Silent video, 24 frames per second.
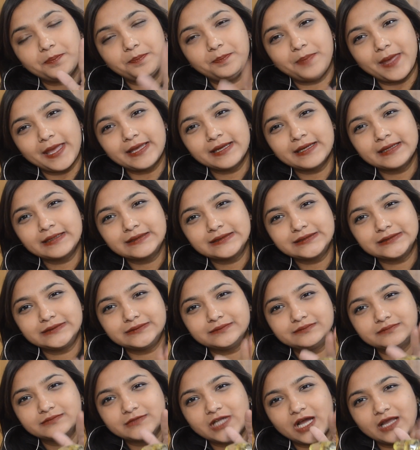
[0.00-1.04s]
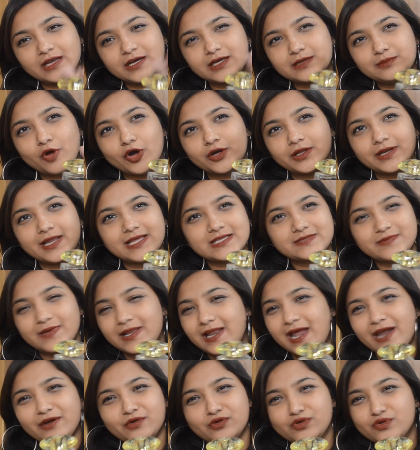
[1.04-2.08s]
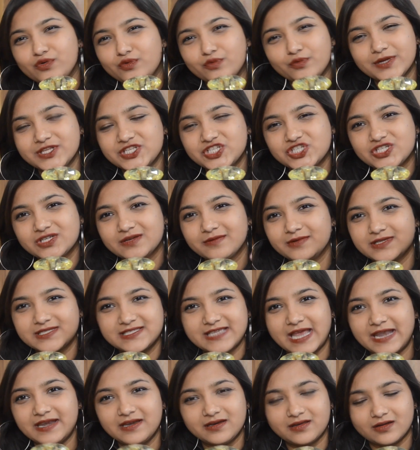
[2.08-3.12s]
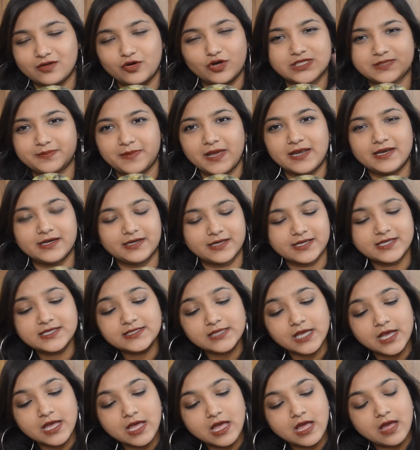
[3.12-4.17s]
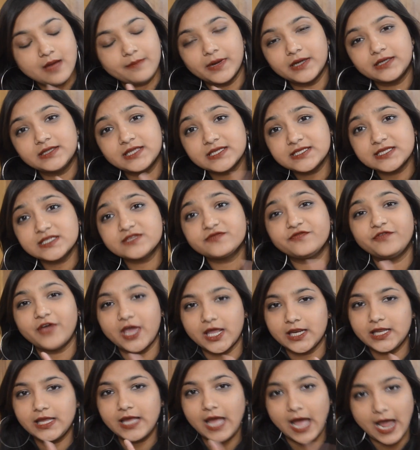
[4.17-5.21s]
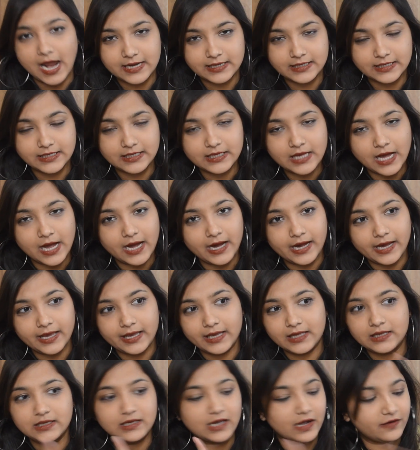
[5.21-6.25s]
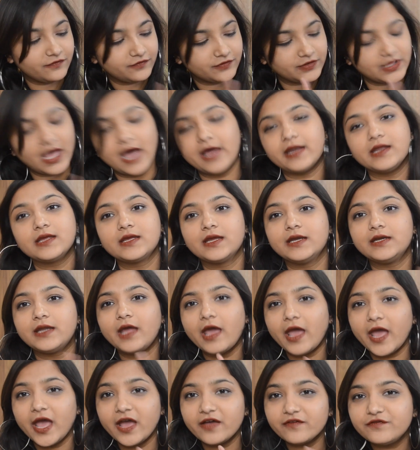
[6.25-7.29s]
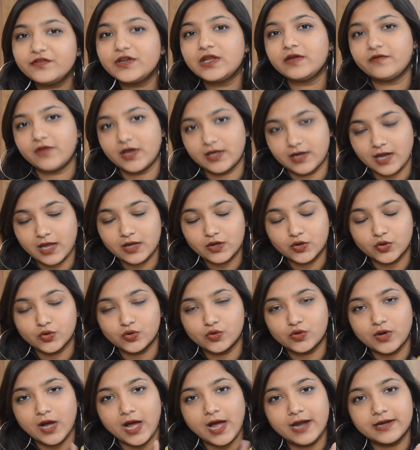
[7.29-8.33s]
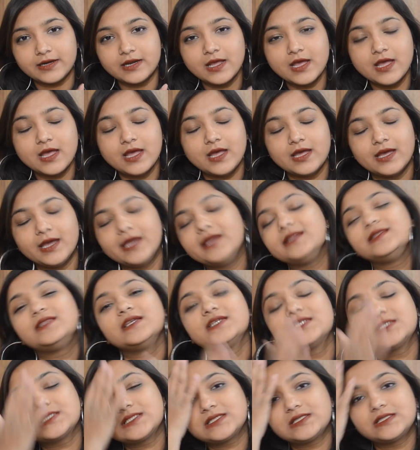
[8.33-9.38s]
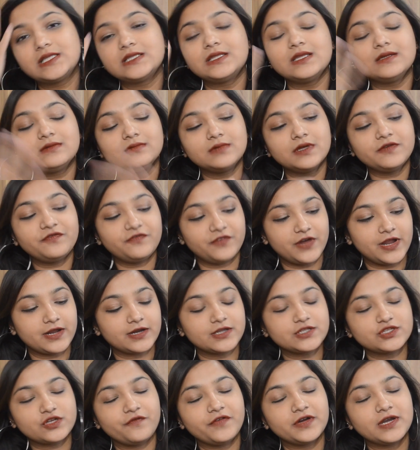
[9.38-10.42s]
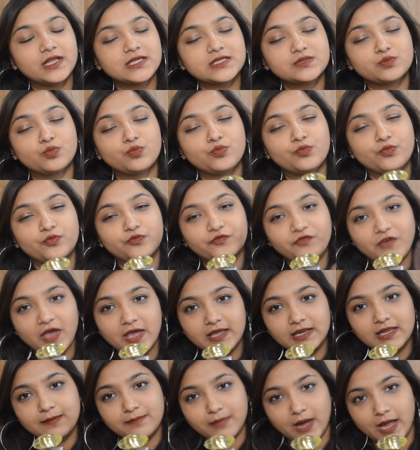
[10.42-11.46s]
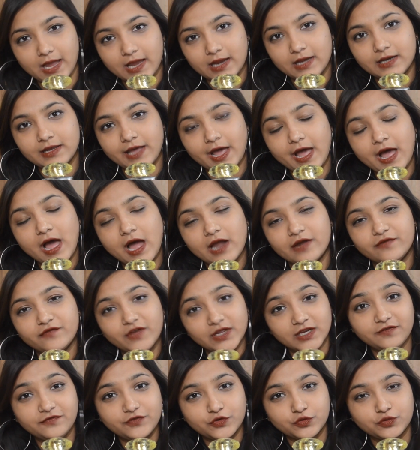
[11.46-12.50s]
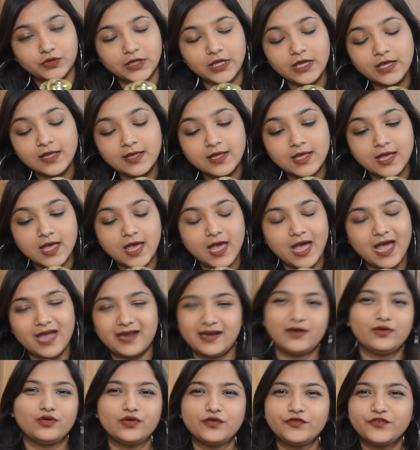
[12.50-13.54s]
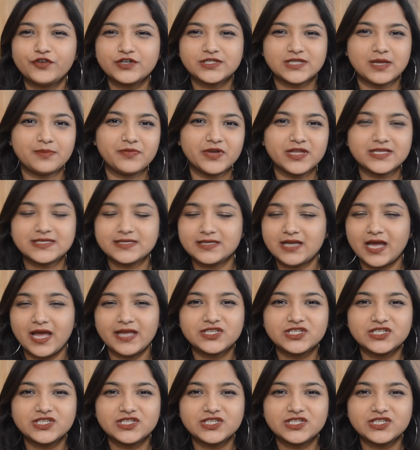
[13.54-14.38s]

pink colored bottle as well. I don't know which scent or smell it is, but this is very handy. I love carrying it everywhere I go, and the fragrance of it is very mild and very fruity, and I don't know, for some reason